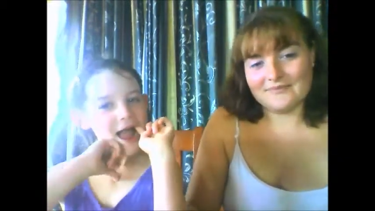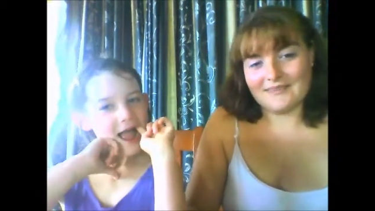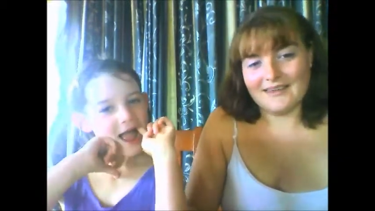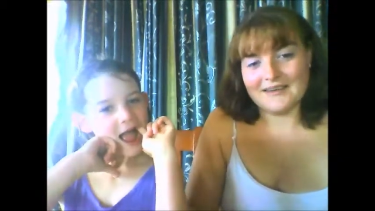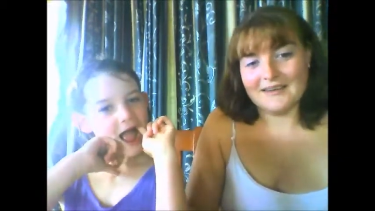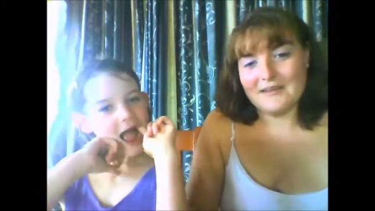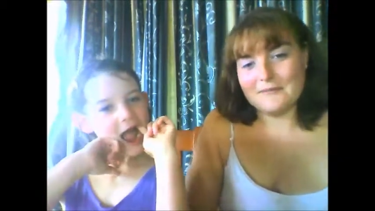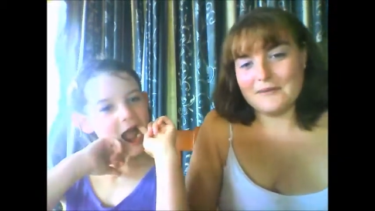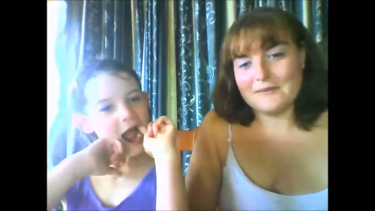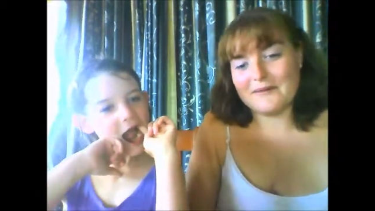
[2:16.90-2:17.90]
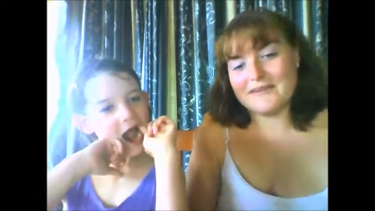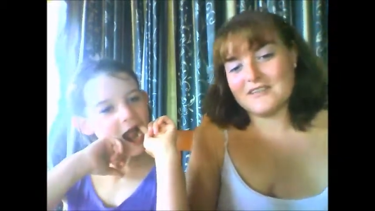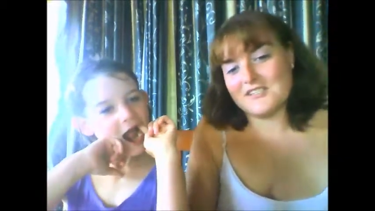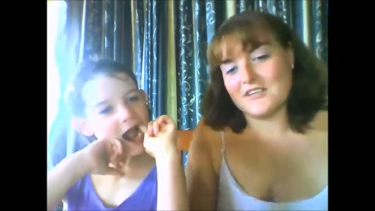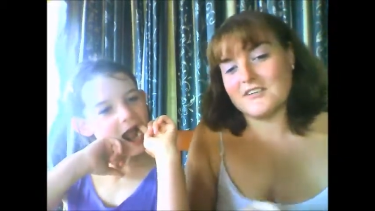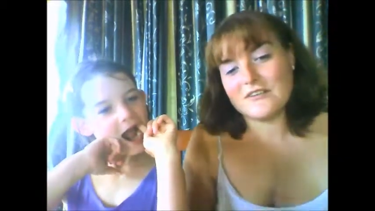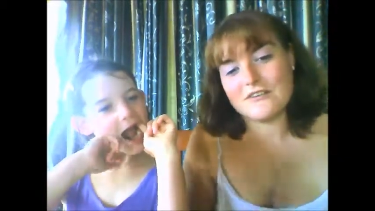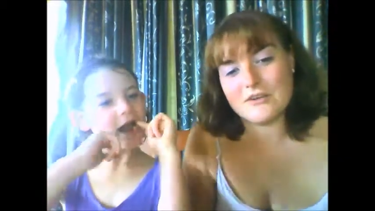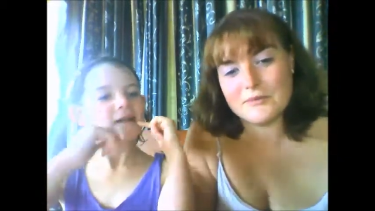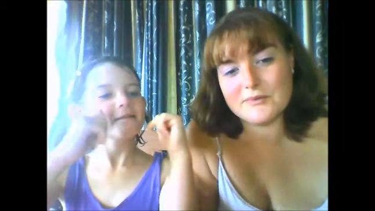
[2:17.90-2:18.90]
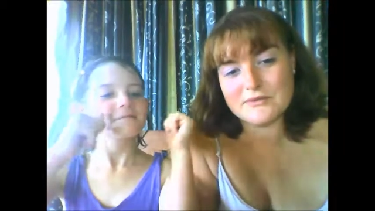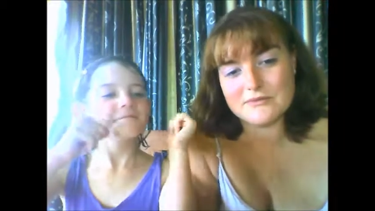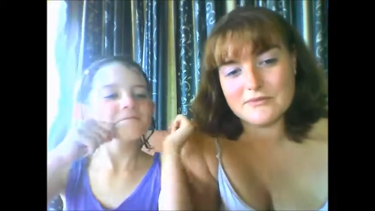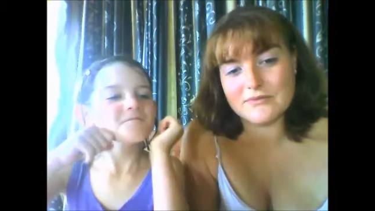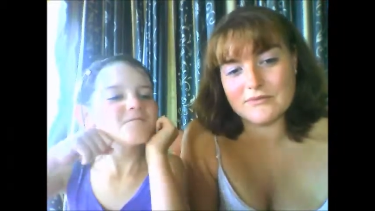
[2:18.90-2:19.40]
Speaker 1: yeah, but basically she can do groups of,